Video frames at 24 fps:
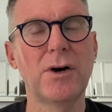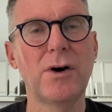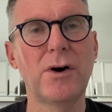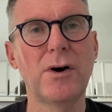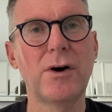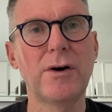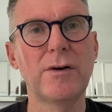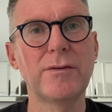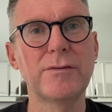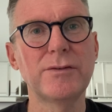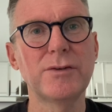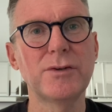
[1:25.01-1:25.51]

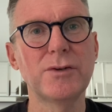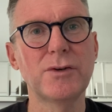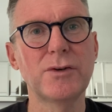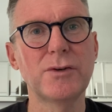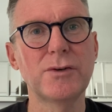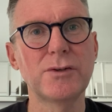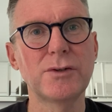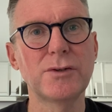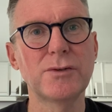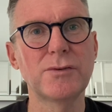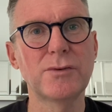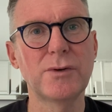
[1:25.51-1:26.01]
of
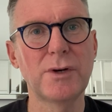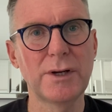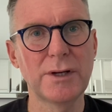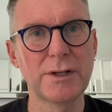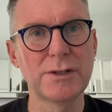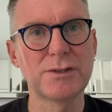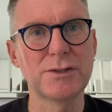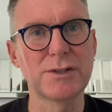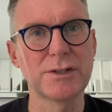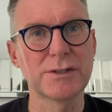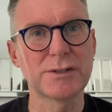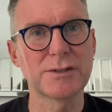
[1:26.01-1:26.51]
your
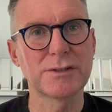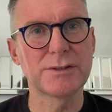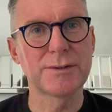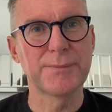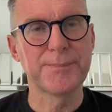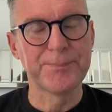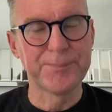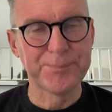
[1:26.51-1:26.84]
urologist.